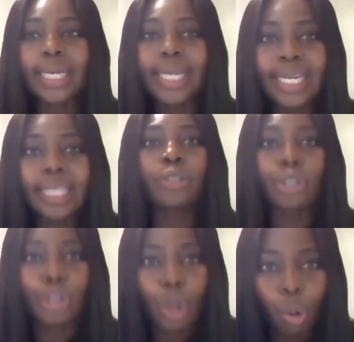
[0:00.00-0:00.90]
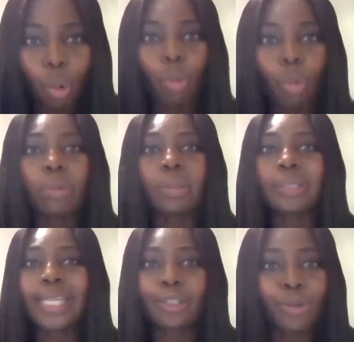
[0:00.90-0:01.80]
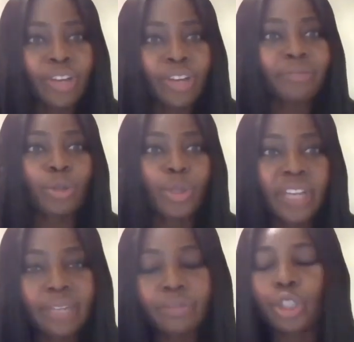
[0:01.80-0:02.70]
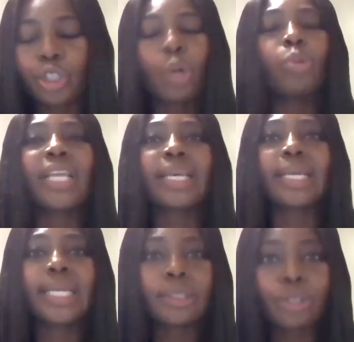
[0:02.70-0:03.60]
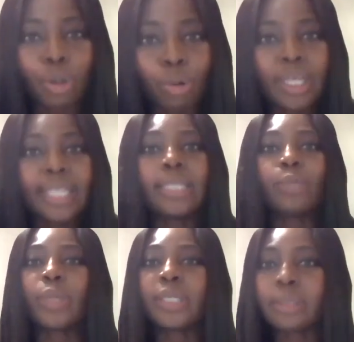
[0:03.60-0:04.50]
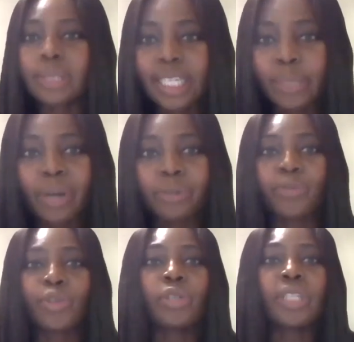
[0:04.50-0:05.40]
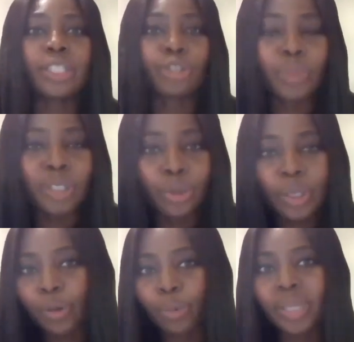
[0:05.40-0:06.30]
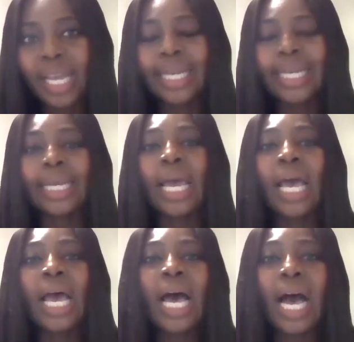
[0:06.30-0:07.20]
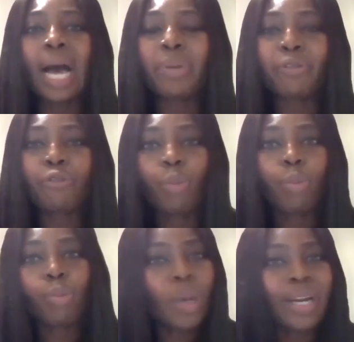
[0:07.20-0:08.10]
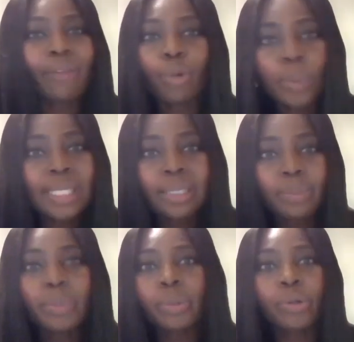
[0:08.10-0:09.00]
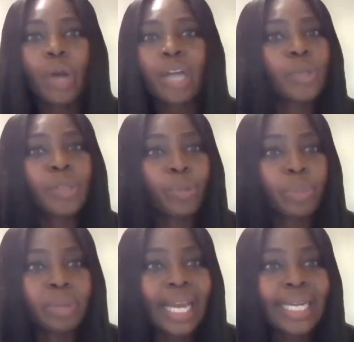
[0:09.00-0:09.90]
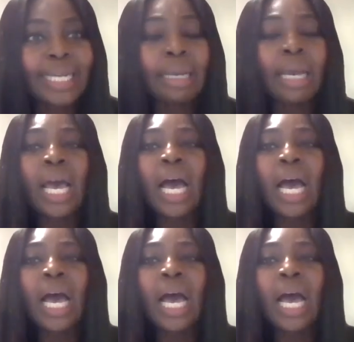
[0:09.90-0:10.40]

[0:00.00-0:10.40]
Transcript: Canadians know, like survey after survey have shown that Canadians know they need wills, they need powers of attorney, they should be doing their planning. But for whatever reason, people are not doing their planning.